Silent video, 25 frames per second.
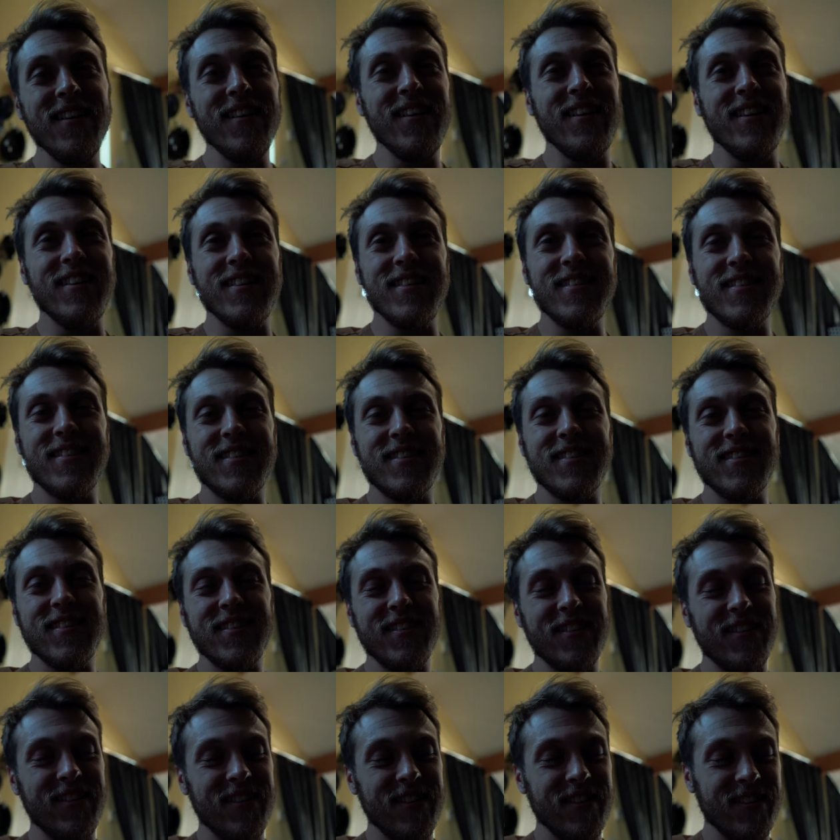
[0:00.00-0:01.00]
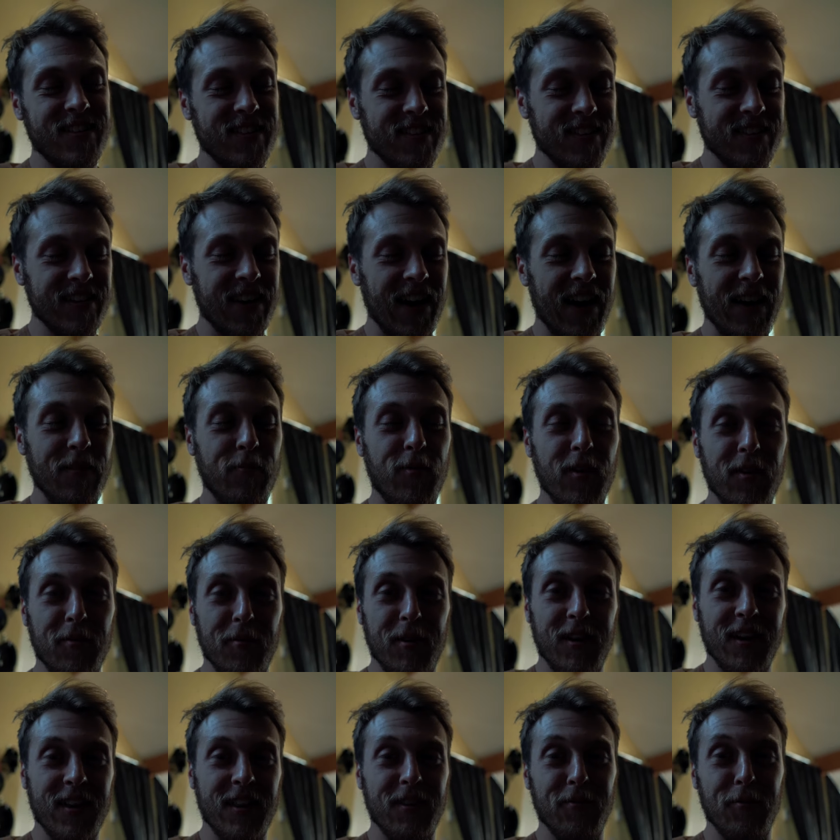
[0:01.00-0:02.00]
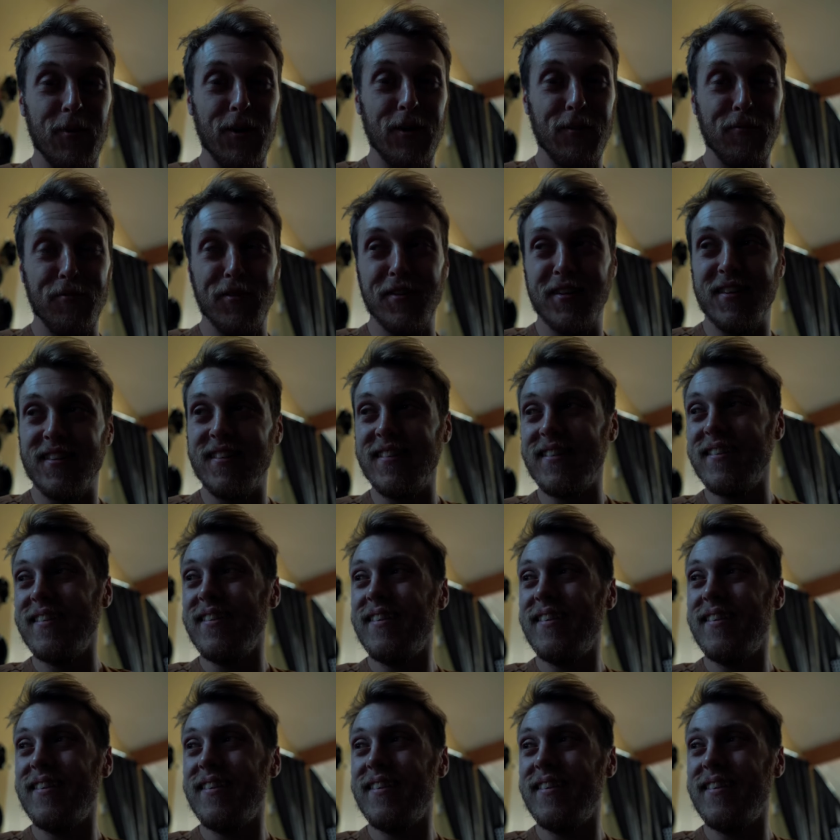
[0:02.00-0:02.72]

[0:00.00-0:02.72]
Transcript: It's, it's escaping me at the moment.